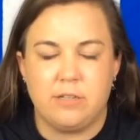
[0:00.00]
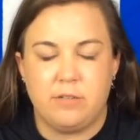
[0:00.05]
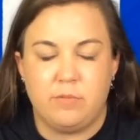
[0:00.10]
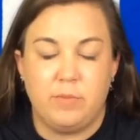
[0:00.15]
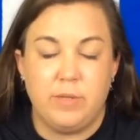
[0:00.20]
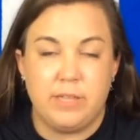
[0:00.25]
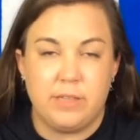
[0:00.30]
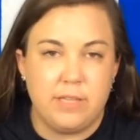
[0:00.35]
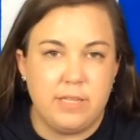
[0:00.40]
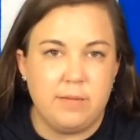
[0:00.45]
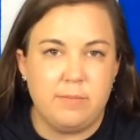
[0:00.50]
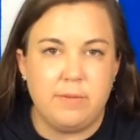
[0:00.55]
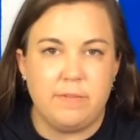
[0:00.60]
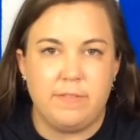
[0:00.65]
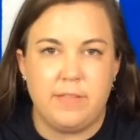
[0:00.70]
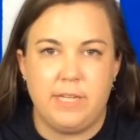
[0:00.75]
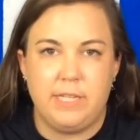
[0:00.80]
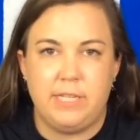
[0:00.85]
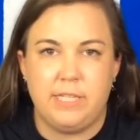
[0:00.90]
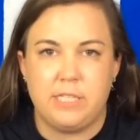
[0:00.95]
with them if
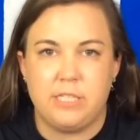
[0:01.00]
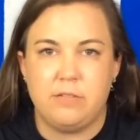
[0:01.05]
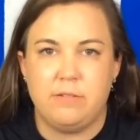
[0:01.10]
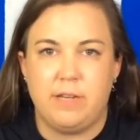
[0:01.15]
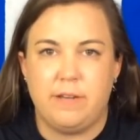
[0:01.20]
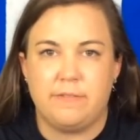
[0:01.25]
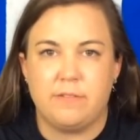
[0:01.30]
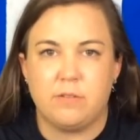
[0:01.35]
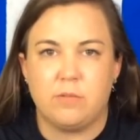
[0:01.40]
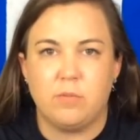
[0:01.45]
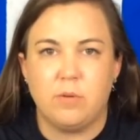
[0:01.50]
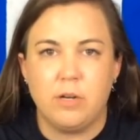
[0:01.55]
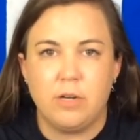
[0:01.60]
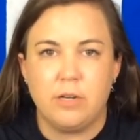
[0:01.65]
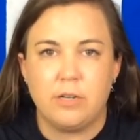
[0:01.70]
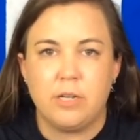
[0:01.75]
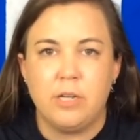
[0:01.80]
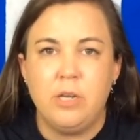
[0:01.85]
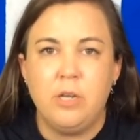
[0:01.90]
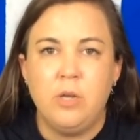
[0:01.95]
they need to after
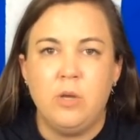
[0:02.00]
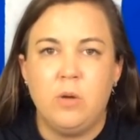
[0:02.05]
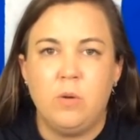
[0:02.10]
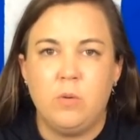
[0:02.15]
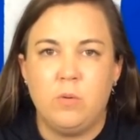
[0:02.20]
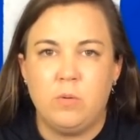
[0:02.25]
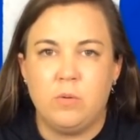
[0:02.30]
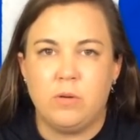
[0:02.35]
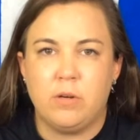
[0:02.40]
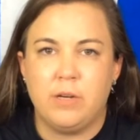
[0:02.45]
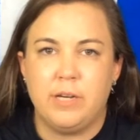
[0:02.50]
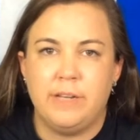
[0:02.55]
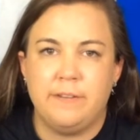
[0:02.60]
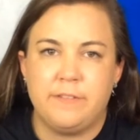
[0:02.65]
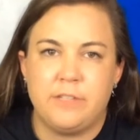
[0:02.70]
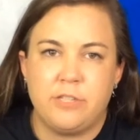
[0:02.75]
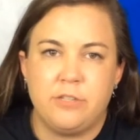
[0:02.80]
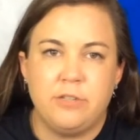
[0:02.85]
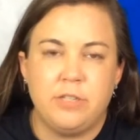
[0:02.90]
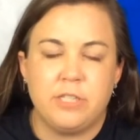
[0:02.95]
work, or if
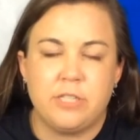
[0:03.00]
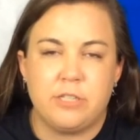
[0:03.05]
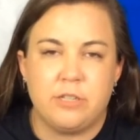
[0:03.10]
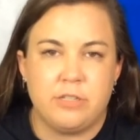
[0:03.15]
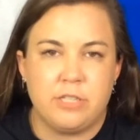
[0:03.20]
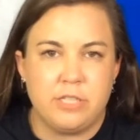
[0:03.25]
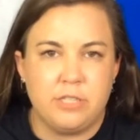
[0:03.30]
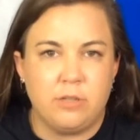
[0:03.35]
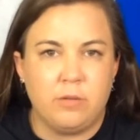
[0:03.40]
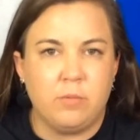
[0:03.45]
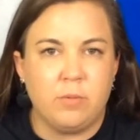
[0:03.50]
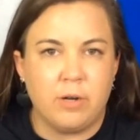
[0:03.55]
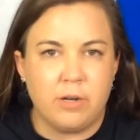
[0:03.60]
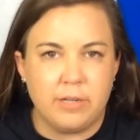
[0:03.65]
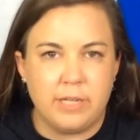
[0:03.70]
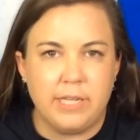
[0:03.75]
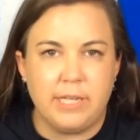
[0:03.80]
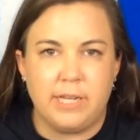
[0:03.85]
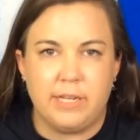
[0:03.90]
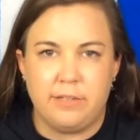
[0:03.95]
students are still
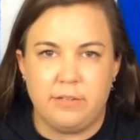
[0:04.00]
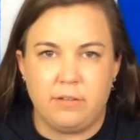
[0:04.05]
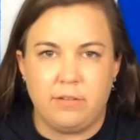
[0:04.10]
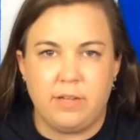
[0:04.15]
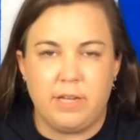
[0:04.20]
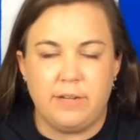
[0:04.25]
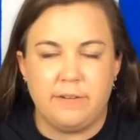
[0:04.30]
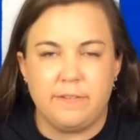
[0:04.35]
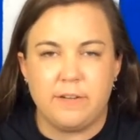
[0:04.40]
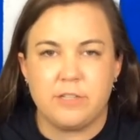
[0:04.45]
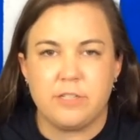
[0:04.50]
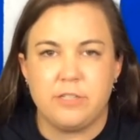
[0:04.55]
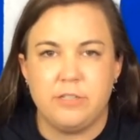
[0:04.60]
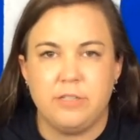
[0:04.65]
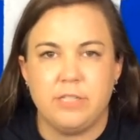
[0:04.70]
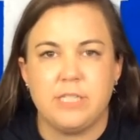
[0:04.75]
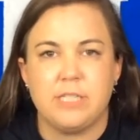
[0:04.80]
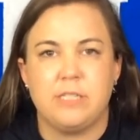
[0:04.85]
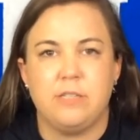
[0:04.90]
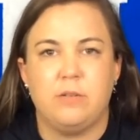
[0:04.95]
working. I know a lot of our
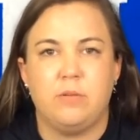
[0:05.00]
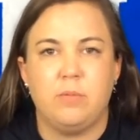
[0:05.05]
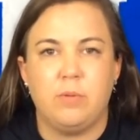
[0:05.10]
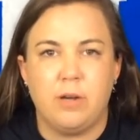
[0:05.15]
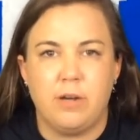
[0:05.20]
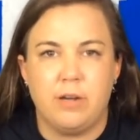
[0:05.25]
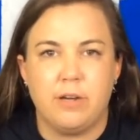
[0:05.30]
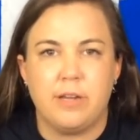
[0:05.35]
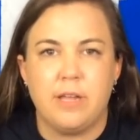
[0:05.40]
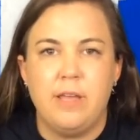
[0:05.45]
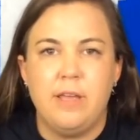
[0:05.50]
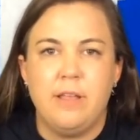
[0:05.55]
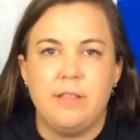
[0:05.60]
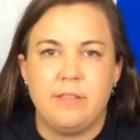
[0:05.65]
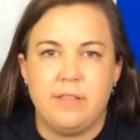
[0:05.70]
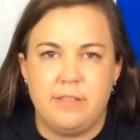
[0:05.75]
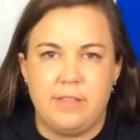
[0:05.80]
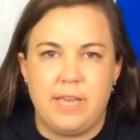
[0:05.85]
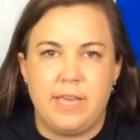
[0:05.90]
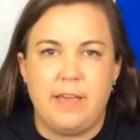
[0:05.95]
students still work,
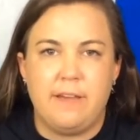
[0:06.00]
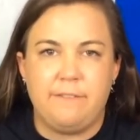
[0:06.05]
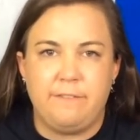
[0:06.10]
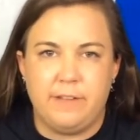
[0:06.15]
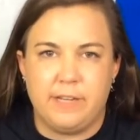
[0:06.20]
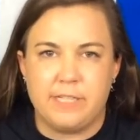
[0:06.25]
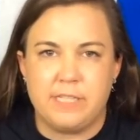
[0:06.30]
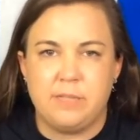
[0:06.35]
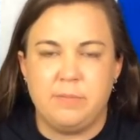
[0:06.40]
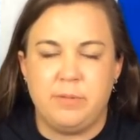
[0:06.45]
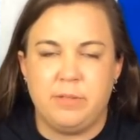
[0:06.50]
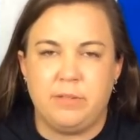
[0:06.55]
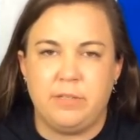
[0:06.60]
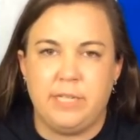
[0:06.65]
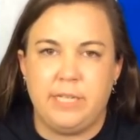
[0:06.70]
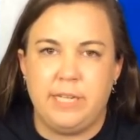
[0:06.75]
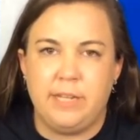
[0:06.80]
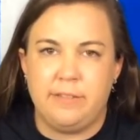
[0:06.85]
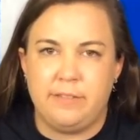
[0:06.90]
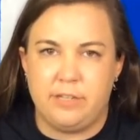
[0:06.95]
then they have
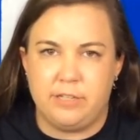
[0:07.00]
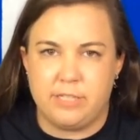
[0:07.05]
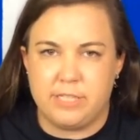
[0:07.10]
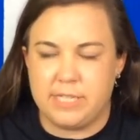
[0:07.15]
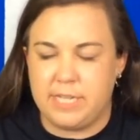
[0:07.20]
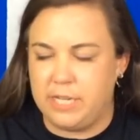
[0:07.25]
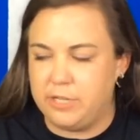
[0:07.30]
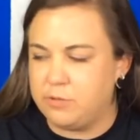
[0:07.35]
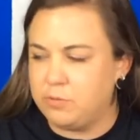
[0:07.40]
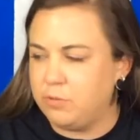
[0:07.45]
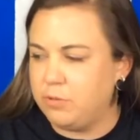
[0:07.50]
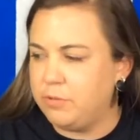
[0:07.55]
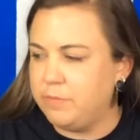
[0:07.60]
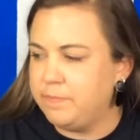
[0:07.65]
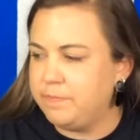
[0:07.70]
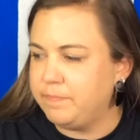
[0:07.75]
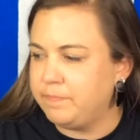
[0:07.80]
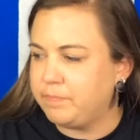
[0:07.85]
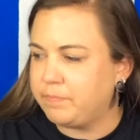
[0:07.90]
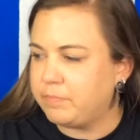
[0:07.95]
flexibility in their
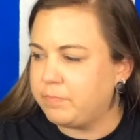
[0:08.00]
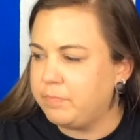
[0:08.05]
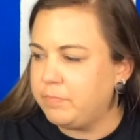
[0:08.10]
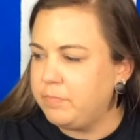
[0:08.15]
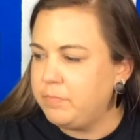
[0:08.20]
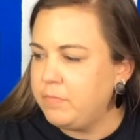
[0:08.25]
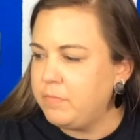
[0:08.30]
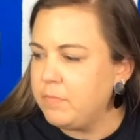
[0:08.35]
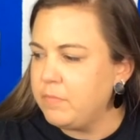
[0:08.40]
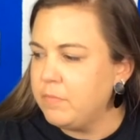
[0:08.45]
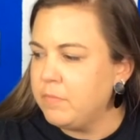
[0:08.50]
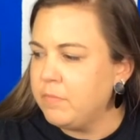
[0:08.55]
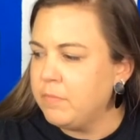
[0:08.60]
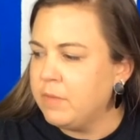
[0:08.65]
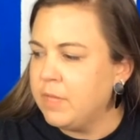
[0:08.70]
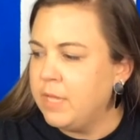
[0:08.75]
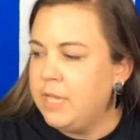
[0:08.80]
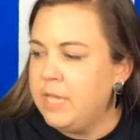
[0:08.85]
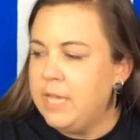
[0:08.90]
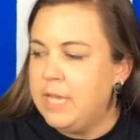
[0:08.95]
schedule.
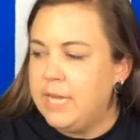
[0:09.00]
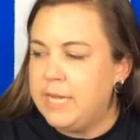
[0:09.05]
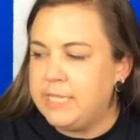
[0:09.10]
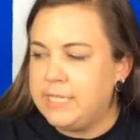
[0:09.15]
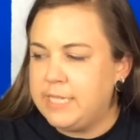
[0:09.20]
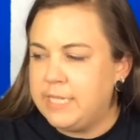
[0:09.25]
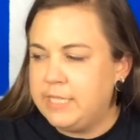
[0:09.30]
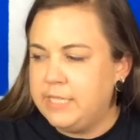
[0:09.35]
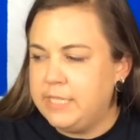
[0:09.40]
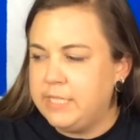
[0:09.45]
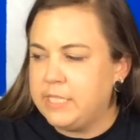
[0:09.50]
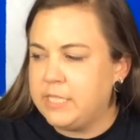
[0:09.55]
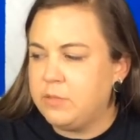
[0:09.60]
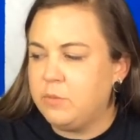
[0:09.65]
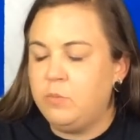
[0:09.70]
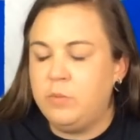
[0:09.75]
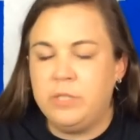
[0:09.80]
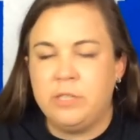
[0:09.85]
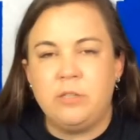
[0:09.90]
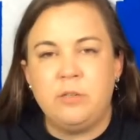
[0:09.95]
Attendance
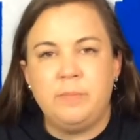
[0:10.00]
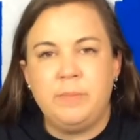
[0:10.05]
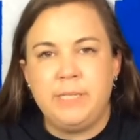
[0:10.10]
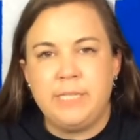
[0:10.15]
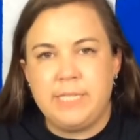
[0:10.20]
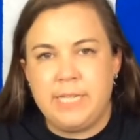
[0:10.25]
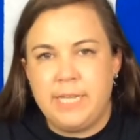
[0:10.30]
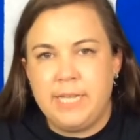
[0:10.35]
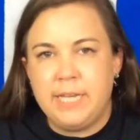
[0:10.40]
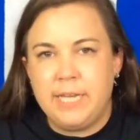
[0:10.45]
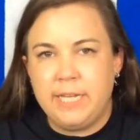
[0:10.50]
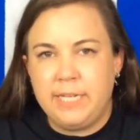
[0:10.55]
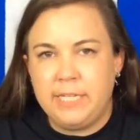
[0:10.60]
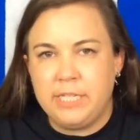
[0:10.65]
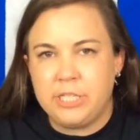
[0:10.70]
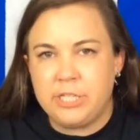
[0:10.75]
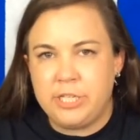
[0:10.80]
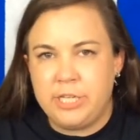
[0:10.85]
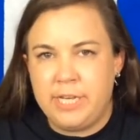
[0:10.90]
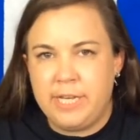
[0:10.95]
will be taken
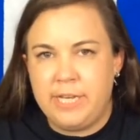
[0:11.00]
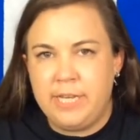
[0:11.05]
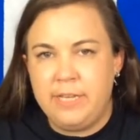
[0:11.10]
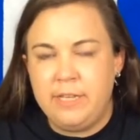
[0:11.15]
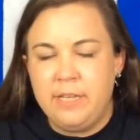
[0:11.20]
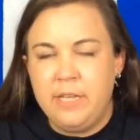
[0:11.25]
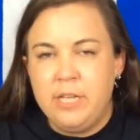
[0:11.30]
each day,